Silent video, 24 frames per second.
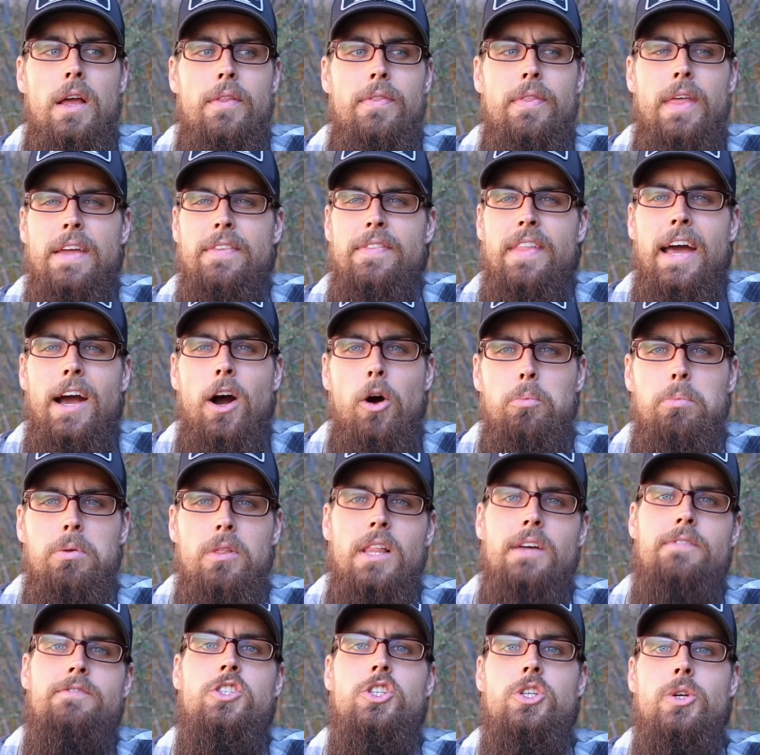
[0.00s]
they help
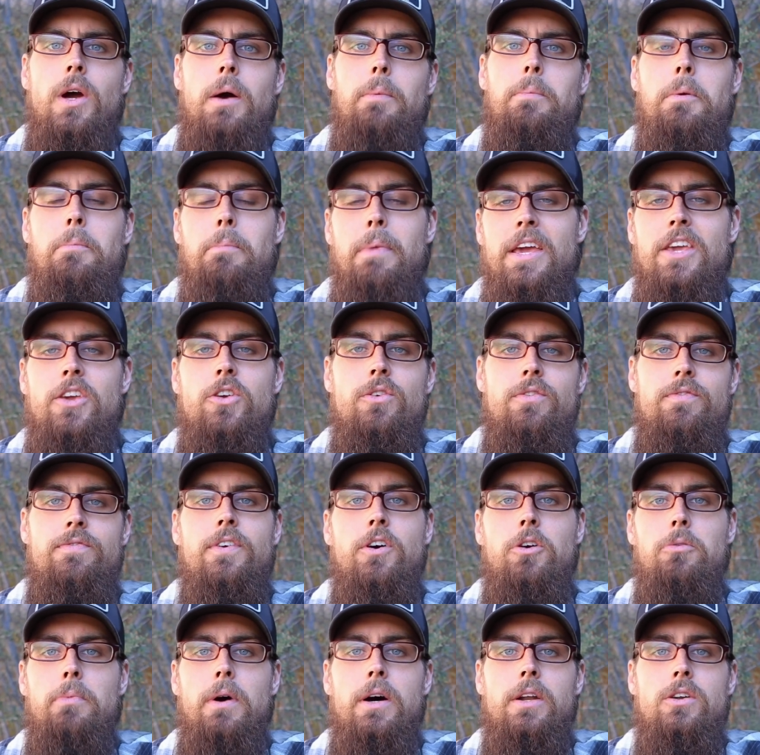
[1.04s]
lift you up and make you
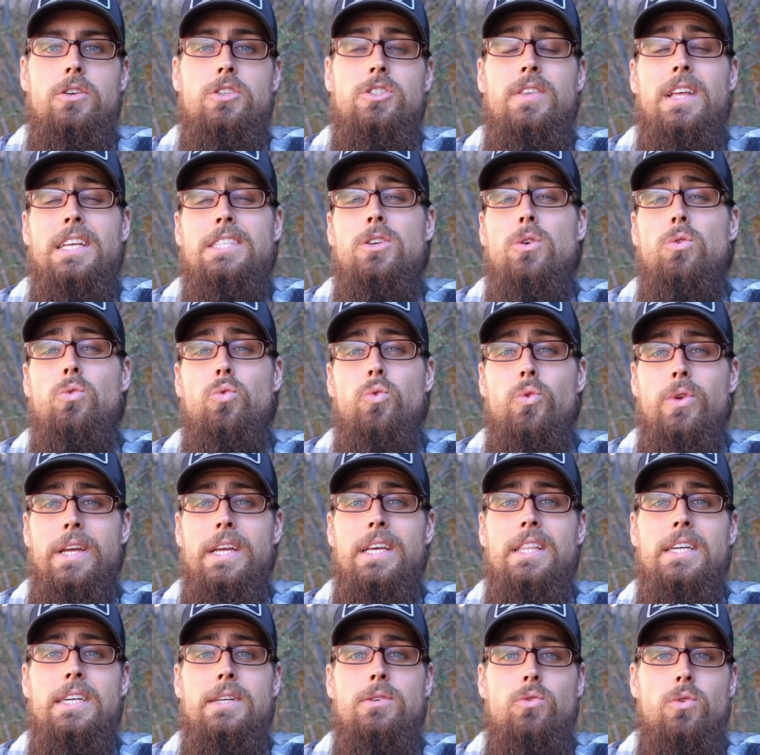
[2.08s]
feel better. So that's a
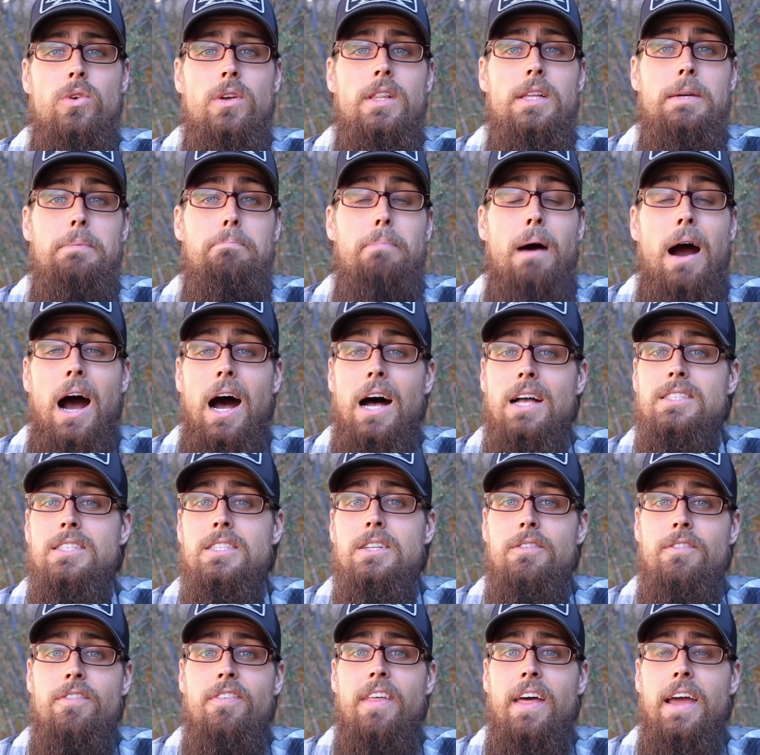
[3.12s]
really, really
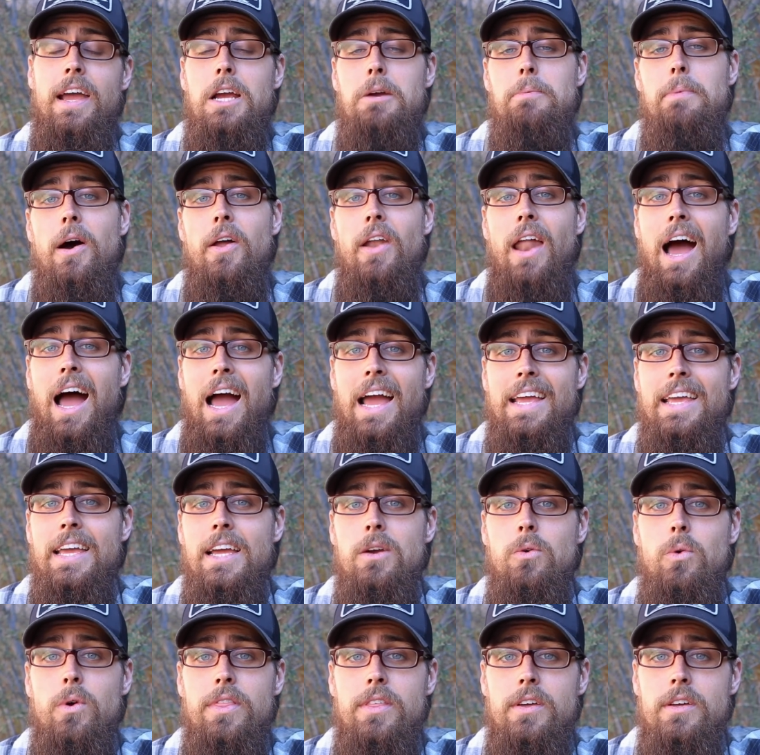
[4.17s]
positive thing about
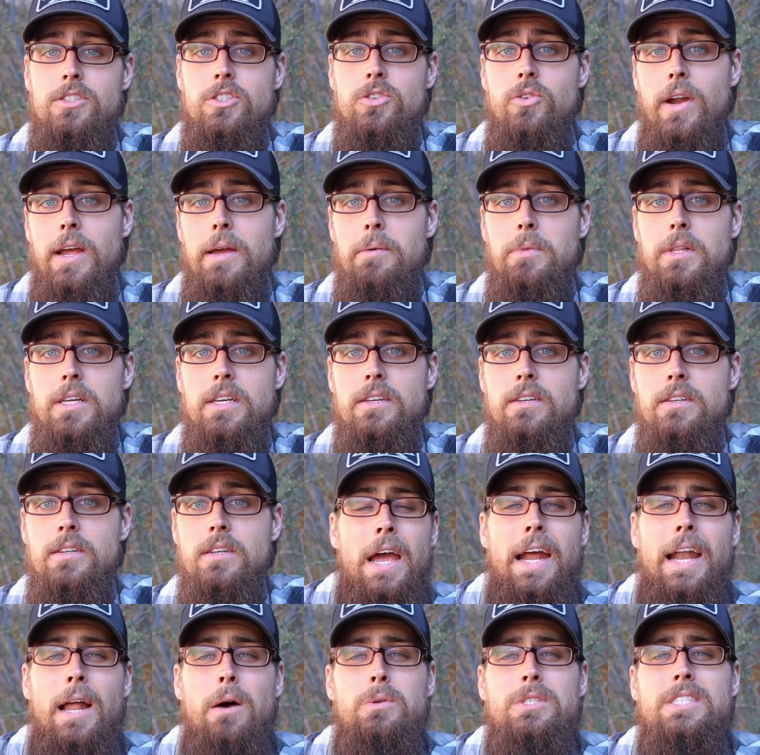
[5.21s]
hiking with a tramley.
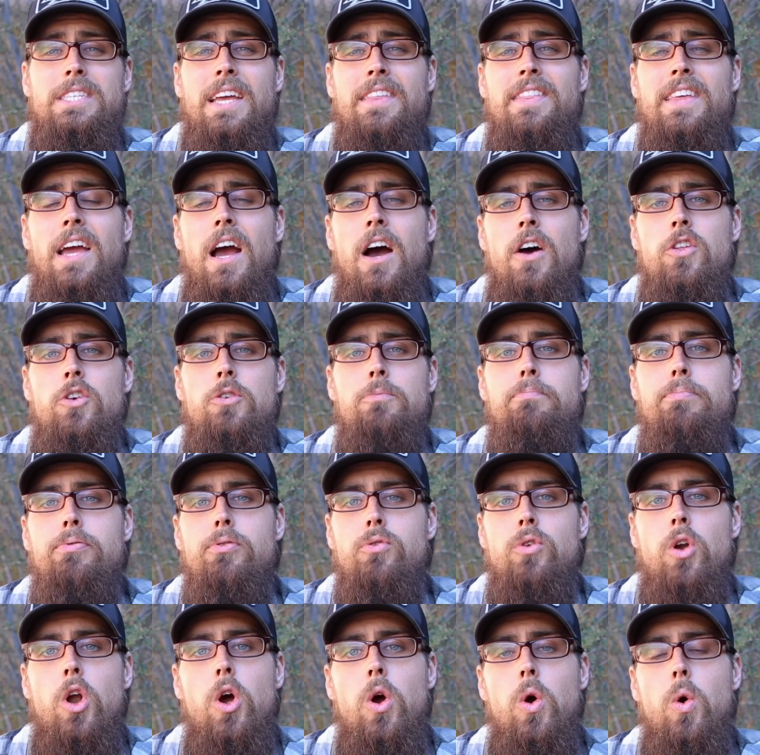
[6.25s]
And I would say the other
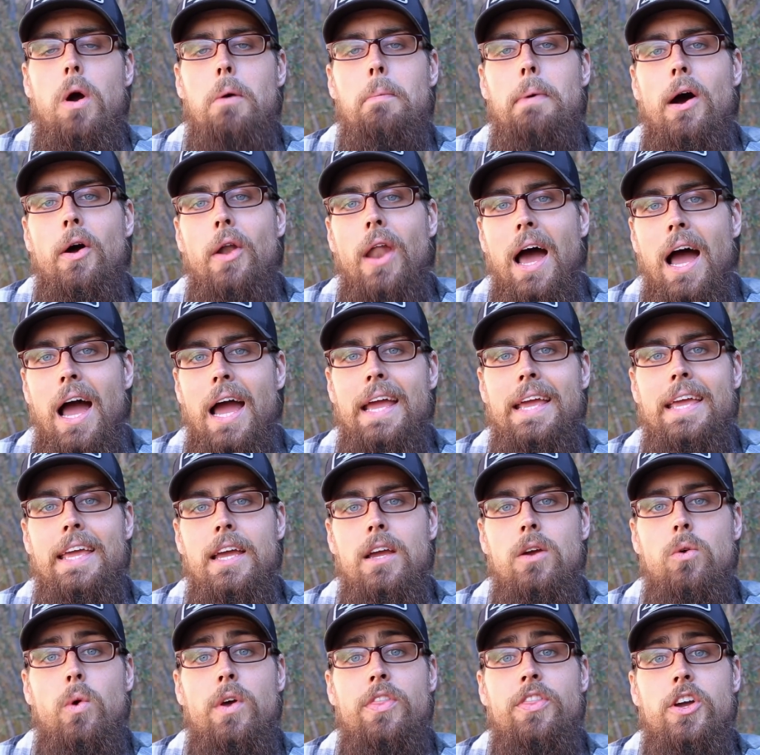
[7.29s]
pro about
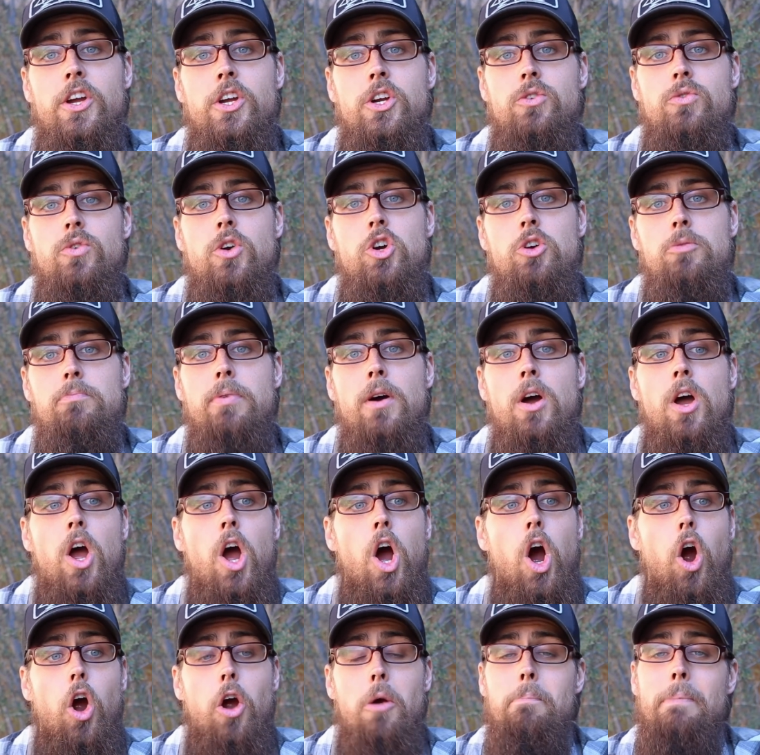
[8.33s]
hiking with a group
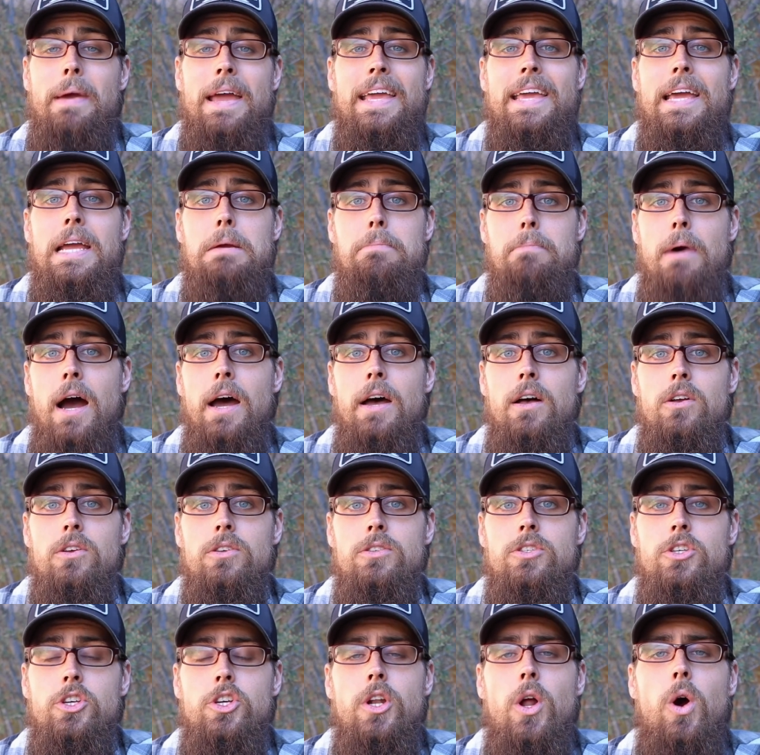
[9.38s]
are making
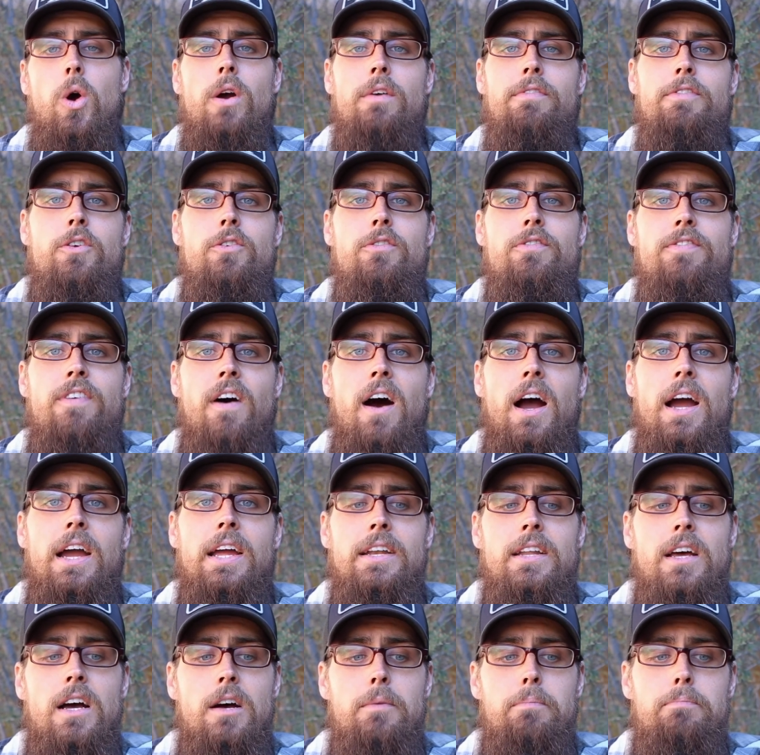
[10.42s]
miles. You know, if you
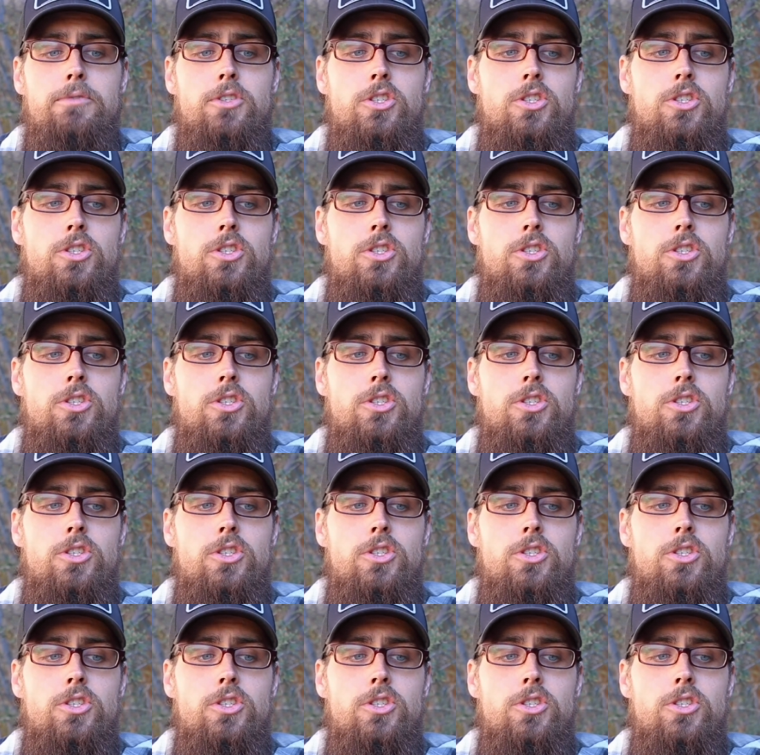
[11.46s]
find a